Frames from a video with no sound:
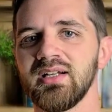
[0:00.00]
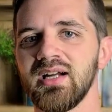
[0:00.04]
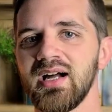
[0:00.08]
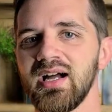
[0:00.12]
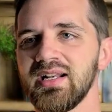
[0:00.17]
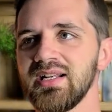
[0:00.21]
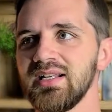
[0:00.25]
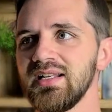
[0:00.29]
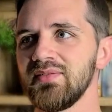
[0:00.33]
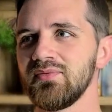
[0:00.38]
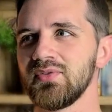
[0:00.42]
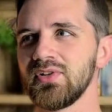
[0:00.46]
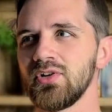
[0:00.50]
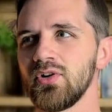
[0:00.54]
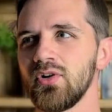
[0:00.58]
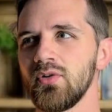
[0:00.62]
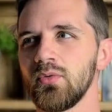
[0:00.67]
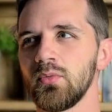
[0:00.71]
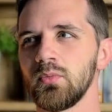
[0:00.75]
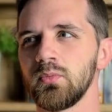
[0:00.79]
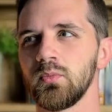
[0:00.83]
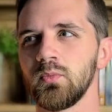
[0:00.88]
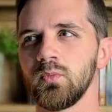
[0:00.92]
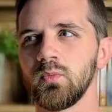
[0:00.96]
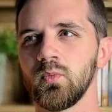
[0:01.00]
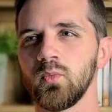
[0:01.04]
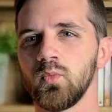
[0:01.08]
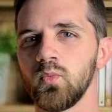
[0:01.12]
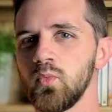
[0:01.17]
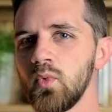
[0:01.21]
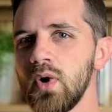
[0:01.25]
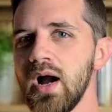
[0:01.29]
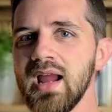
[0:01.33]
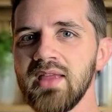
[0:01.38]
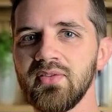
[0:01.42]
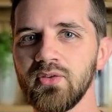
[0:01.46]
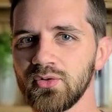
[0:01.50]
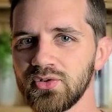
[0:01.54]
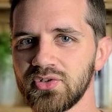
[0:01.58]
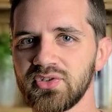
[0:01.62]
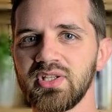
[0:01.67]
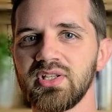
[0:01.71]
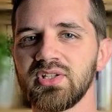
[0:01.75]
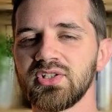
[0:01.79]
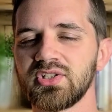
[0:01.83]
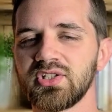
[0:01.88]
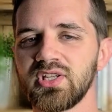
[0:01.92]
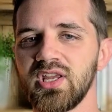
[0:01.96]
I didn't even know why those
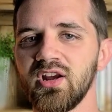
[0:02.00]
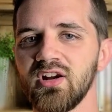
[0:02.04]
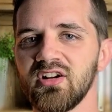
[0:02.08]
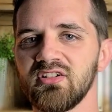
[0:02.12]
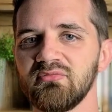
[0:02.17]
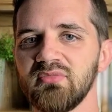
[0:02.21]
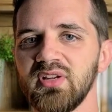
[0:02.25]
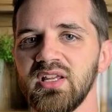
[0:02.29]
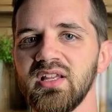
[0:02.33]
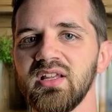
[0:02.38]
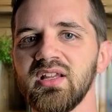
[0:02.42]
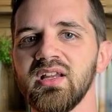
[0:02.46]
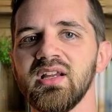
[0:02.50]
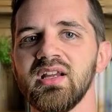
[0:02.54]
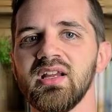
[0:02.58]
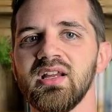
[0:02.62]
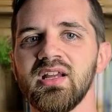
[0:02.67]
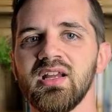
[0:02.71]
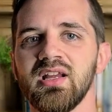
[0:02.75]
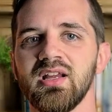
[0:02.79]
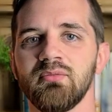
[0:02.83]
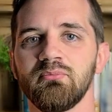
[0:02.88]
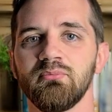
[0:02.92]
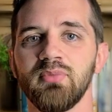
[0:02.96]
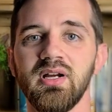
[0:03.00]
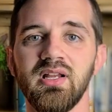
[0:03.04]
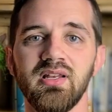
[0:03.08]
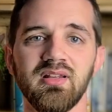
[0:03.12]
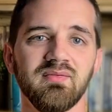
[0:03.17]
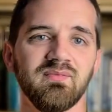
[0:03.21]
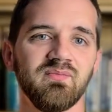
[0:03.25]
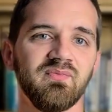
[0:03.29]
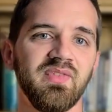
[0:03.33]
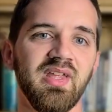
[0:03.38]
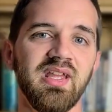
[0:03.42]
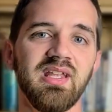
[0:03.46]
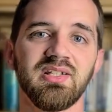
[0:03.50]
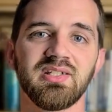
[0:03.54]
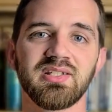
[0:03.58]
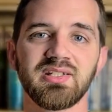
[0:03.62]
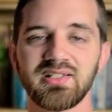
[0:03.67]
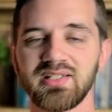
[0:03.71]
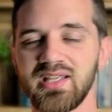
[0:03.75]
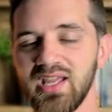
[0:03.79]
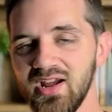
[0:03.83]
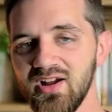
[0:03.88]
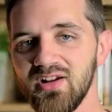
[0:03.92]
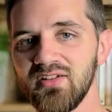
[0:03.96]
things scared me, but they
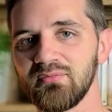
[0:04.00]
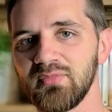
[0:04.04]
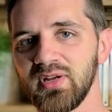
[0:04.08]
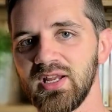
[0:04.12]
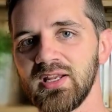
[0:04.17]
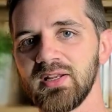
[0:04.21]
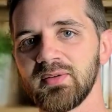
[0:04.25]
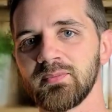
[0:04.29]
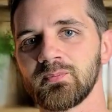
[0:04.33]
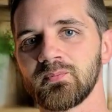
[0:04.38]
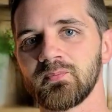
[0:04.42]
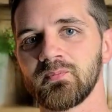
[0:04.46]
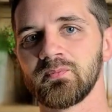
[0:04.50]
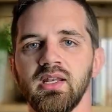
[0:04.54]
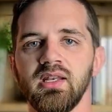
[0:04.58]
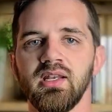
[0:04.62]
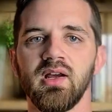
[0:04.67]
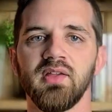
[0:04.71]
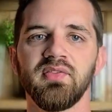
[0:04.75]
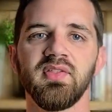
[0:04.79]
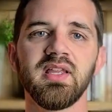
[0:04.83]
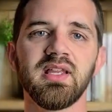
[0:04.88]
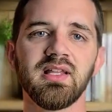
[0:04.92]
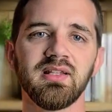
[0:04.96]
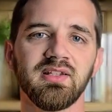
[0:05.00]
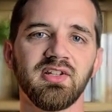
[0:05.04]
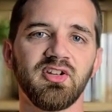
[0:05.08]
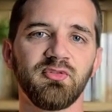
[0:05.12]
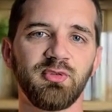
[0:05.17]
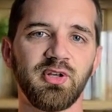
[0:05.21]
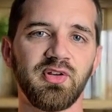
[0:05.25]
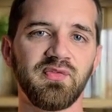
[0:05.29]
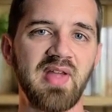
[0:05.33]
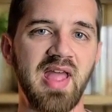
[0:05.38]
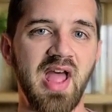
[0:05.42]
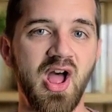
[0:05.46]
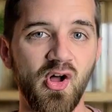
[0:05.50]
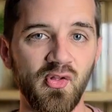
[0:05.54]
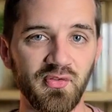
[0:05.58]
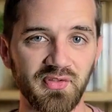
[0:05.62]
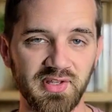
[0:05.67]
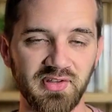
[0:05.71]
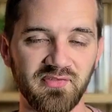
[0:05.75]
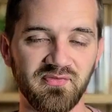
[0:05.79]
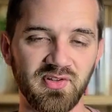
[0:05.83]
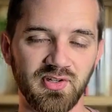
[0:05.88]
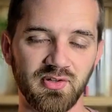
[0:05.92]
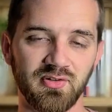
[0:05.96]
scared me. Now, I think a little bit of
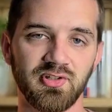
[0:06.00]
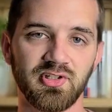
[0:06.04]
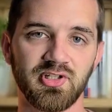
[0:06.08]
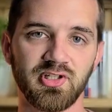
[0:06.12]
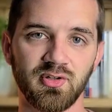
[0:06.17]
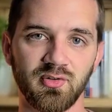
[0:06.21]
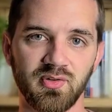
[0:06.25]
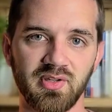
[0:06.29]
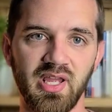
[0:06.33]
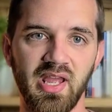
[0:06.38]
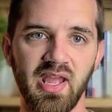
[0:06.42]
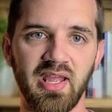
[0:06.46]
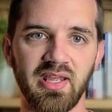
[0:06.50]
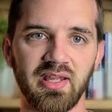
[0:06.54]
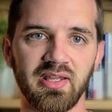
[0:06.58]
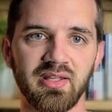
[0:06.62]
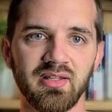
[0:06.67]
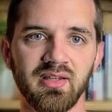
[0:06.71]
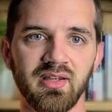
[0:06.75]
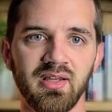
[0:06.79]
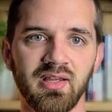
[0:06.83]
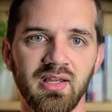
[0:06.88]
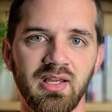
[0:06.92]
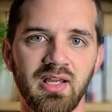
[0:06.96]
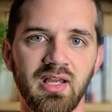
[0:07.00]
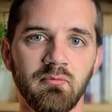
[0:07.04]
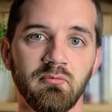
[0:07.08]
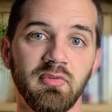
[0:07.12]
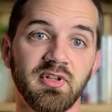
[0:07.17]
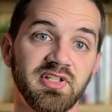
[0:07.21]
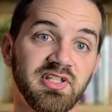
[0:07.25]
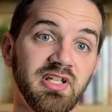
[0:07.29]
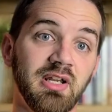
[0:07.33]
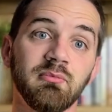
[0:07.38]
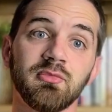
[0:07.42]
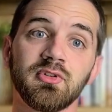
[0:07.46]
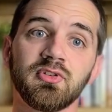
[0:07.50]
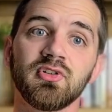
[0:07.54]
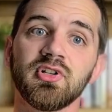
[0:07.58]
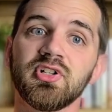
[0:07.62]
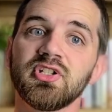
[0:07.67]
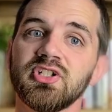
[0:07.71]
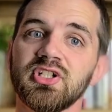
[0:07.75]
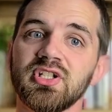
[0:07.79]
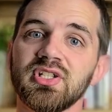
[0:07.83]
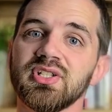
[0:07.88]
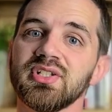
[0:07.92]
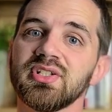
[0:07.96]
healthy fear is okay, but some
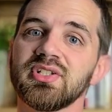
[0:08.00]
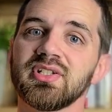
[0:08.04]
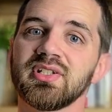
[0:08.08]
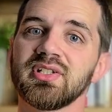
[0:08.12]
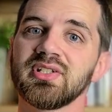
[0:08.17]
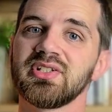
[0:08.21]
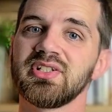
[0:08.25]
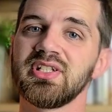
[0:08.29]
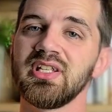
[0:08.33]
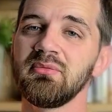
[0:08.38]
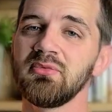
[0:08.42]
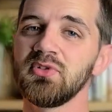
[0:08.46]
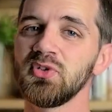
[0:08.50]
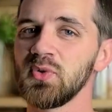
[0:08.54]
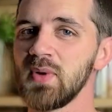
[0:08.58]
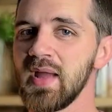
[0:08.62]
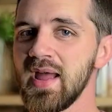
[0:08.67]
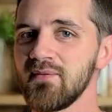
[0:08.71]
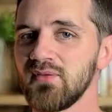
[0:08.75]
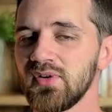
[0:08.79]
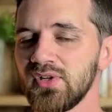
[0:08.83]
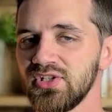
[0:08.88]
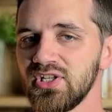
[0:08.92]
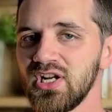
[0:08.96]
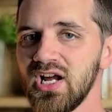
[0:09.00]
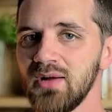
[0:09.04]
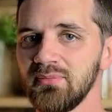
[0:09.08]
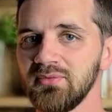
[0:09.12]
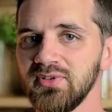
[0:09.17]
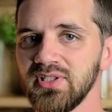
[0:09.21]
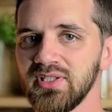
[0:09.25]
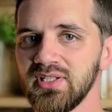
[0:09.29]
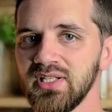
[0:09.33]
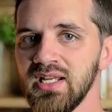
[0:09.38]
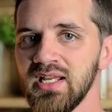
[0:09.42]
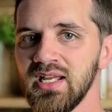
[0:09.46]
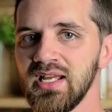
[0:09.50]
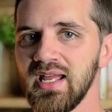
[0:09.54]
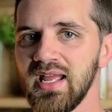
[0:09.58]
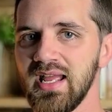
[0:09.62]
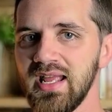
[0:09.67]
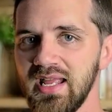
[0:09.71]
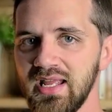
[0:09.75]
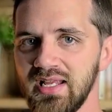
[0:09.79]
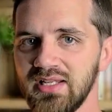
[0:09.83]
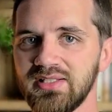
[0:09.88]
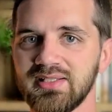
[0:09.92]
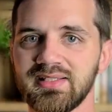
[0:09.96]
Christians seem to have adopted
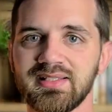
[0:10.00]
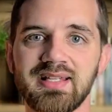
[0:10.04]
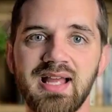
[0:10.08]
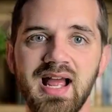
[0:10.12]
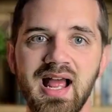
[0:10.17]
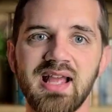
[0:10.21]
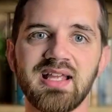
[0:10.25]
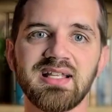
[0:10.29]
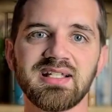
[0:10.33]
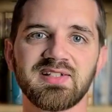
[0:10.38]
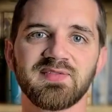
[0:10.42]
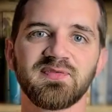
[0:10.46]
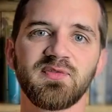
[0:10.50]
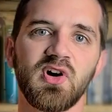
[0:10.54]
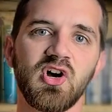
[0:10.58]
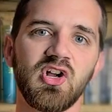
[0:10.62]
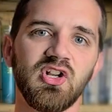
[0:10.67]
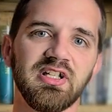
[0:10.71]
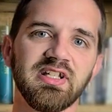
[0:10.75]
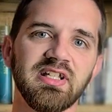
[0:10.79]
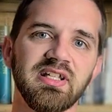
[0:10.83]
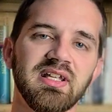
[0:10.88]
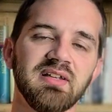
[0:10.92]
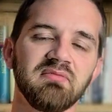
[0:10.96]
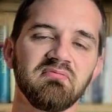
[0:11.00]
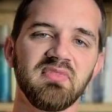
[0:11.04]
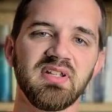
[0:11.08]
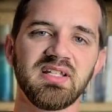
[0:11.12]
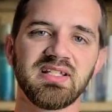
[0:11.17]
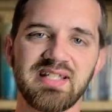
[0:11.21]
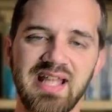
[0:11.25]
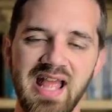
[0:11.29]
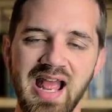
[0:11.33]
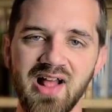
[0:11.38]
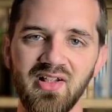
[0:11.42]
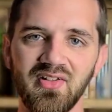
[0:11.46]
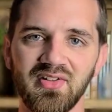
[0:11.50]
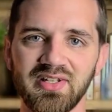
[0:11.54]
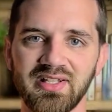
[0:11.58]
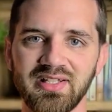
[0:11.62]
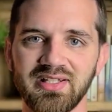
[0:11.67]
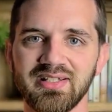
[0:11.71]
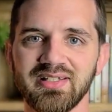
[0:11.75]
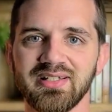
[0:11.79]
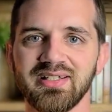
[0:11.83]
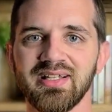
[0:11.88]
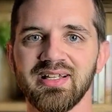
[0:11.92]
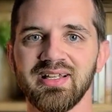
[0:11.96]
a sky is falling
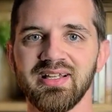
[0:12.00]
mentality,